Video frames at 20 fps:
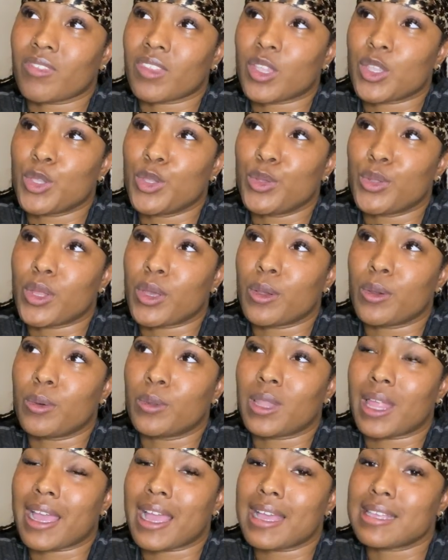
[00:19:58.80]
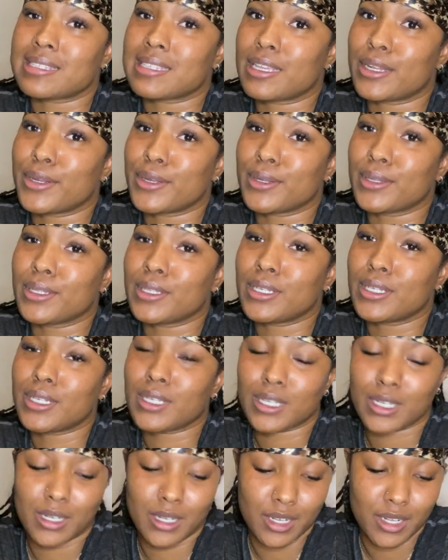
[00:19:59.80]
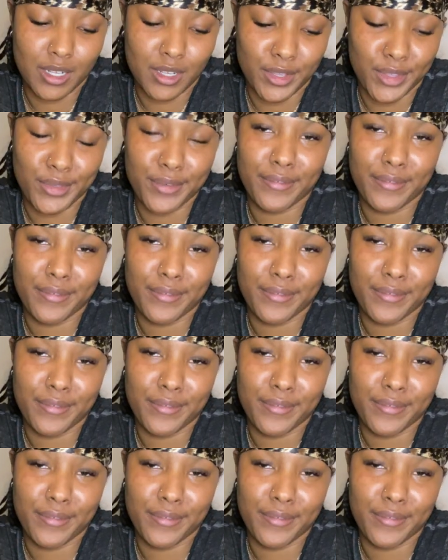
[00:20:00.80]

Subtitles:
You know, like I said earlier, you